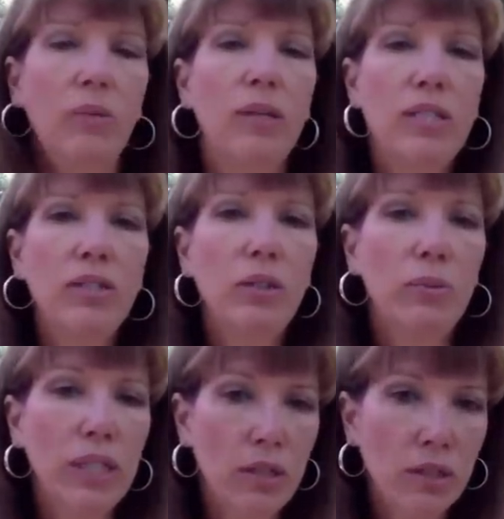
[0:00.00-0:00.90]
once you know
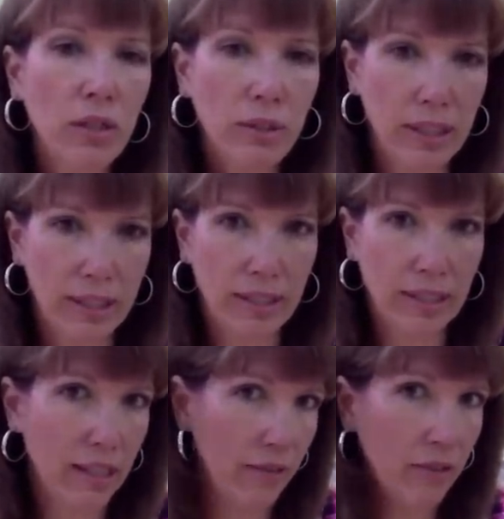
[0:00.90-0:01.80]
what your goal is,
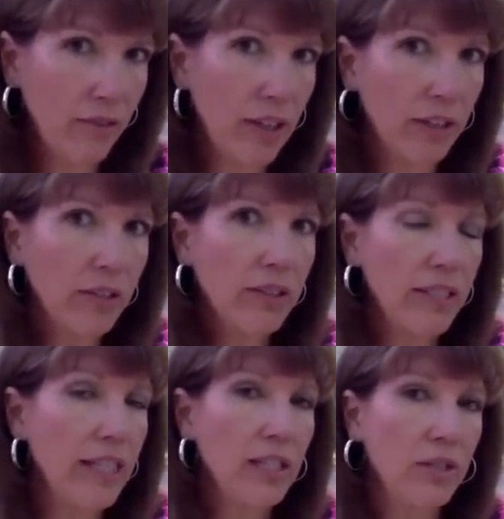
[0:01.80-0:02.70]
like if you followed
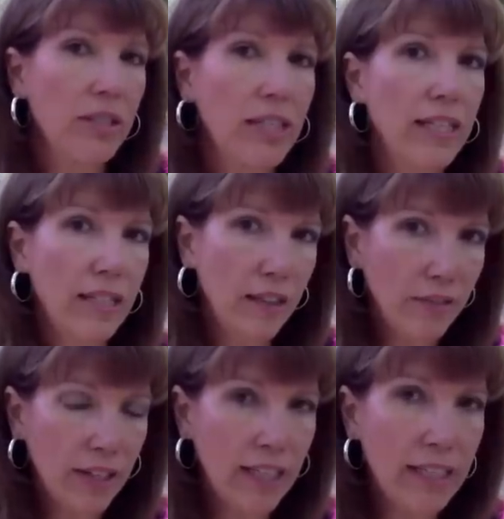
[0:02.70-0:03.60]
yesterday's
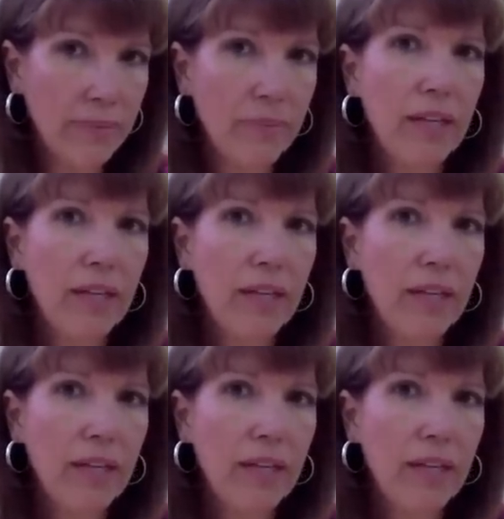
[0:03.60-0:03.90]
advice